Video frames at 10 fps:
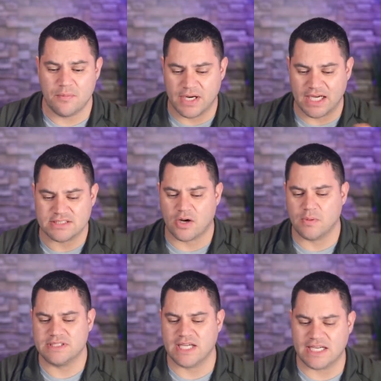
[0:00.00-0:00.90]
But as
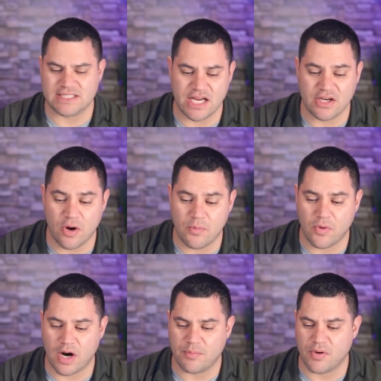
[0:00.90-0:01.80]
always, as I know
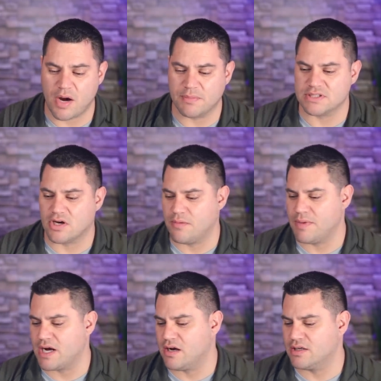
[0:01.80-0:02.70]
more, I promise I'll come
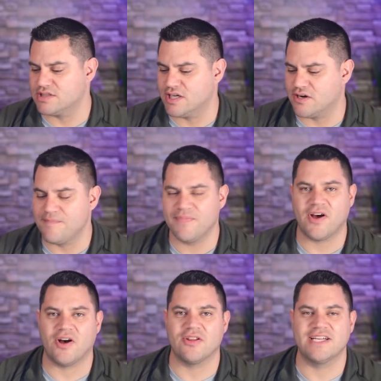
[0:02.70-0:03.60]
back on and share
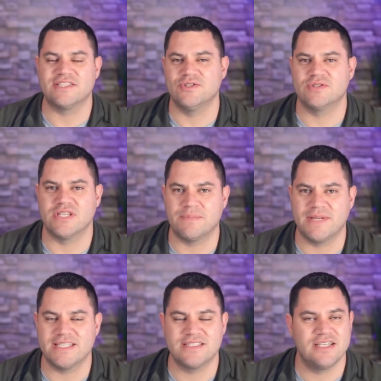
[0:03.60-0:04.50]
all latest news and
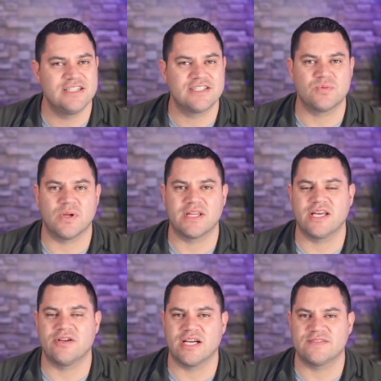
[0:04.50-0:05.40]
updates. Just want to
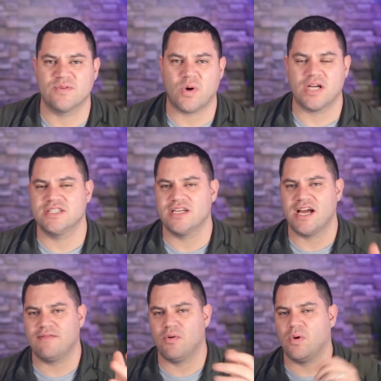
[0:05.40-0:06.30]
thank you guys for watching.
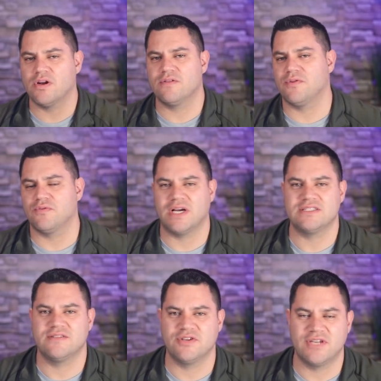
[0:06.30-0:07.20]
Have a wonderful
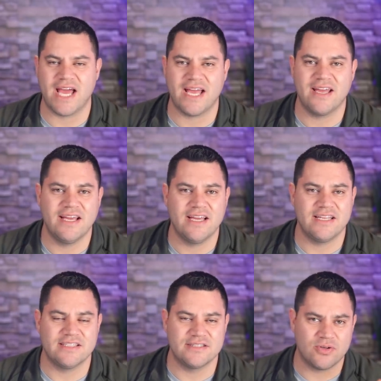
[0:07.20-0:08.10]
rest of your day.
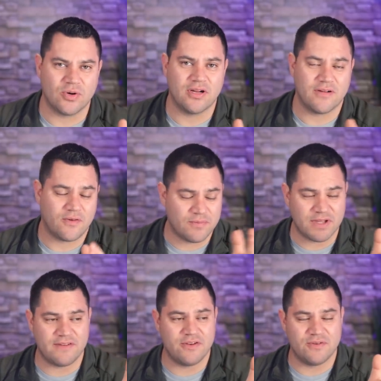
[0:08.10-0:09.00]
Enjoy.
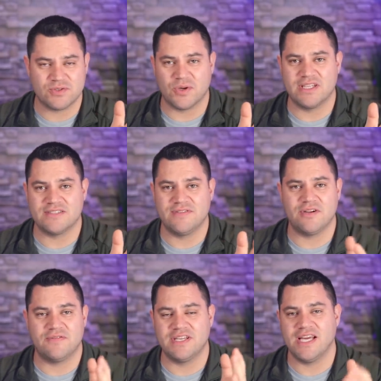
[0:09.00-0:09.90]
Hopefully you enjoyed this video.
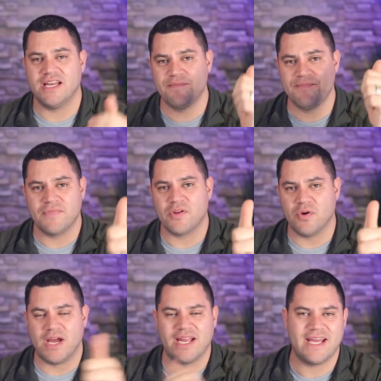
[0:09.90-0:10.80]
If you did, go
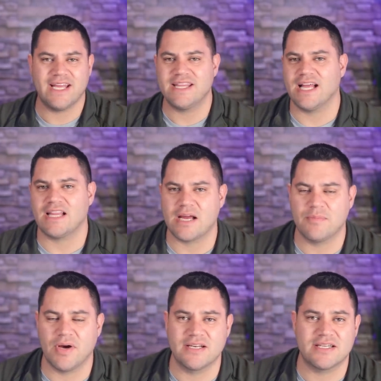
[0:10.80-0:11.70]
ahead, hit that like
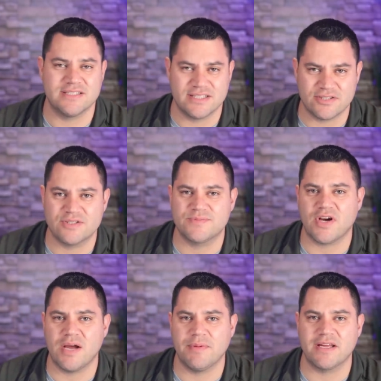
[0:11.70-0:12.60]
button, consider
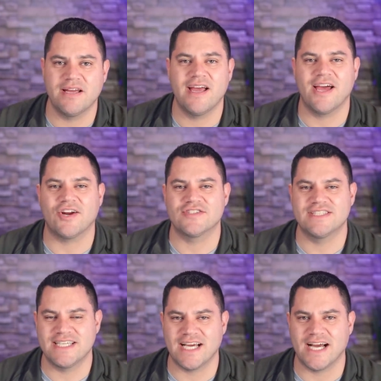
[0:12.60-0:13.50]
subscribing, and I'll
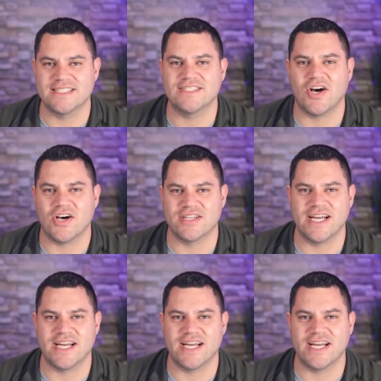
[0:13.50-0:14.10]
see you guys on the